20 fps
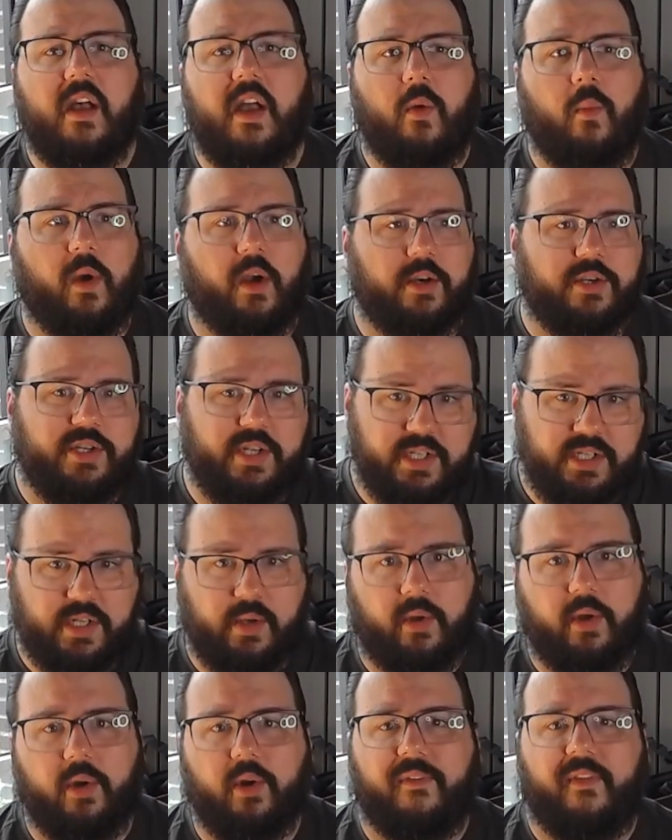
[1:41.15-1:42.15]
where she's
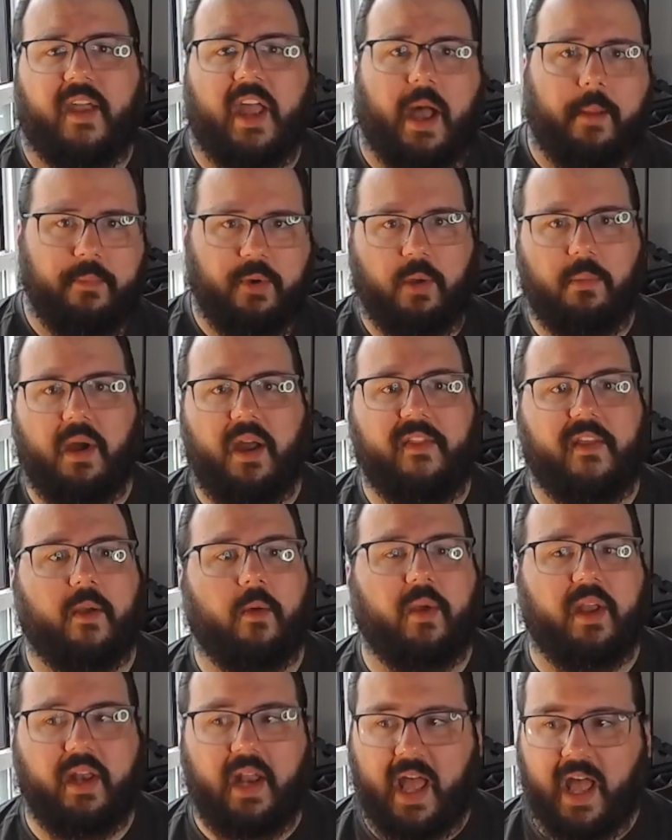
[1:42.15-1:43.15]
doing her thing, I'm doing my thing, and
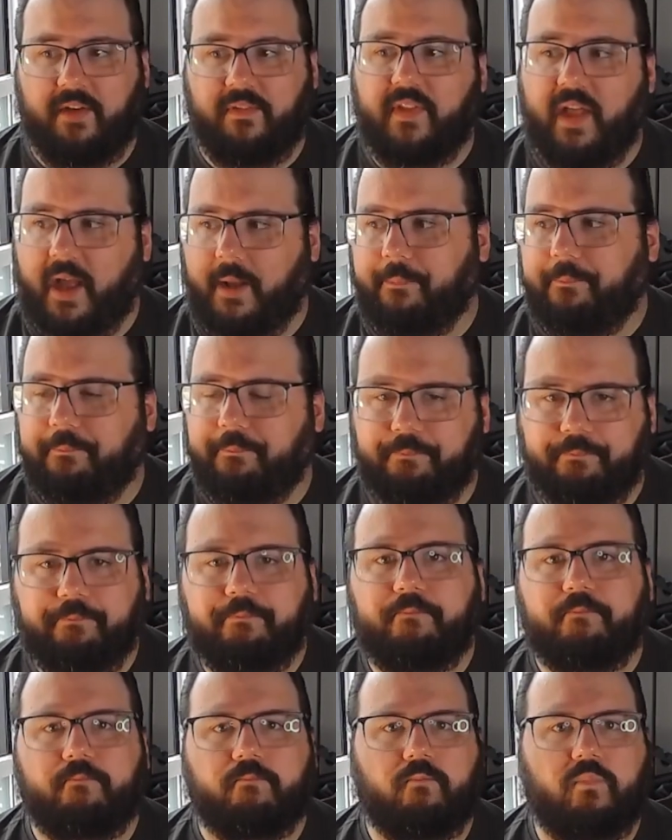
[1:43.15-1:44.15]
we can have that
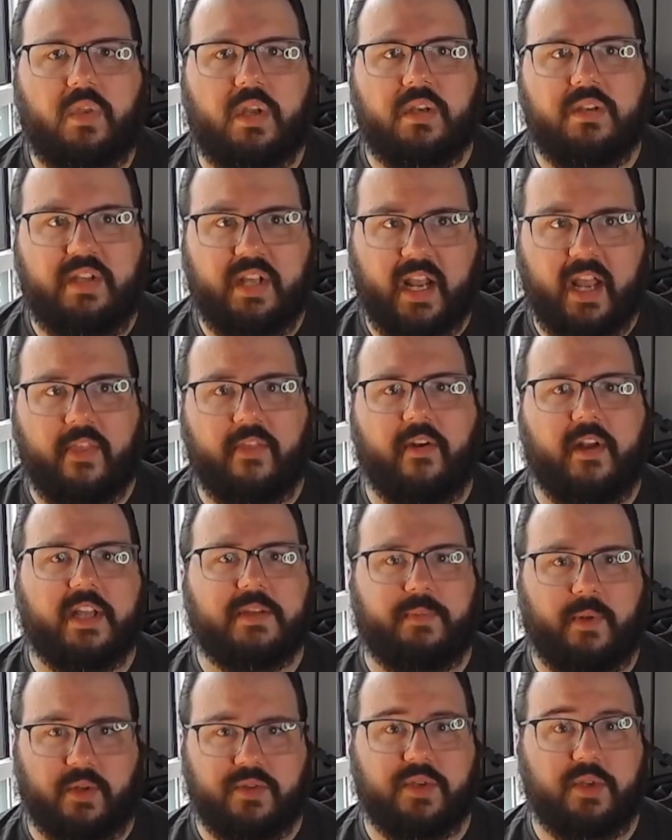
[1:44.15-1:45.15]
togetherness,
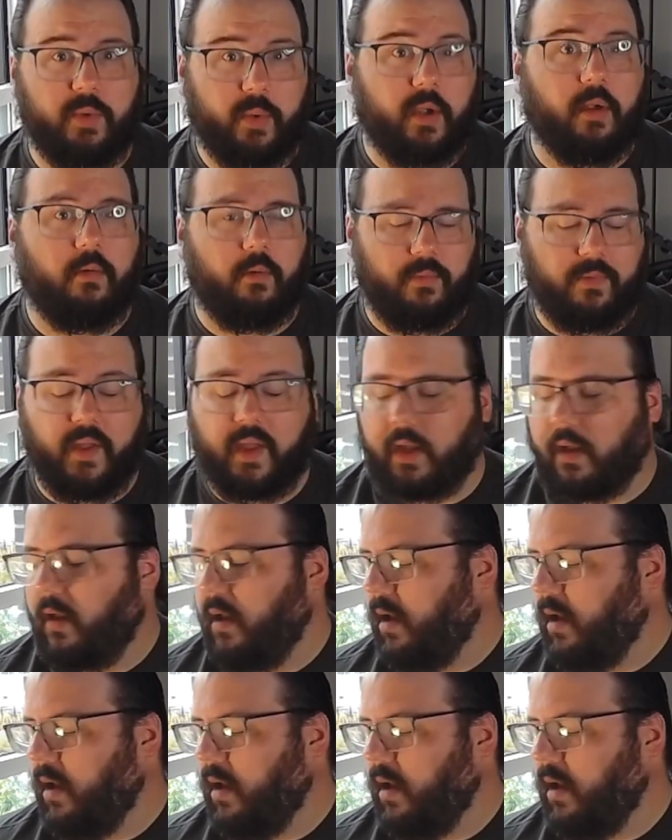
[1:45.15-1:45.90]
but also doing our own thing.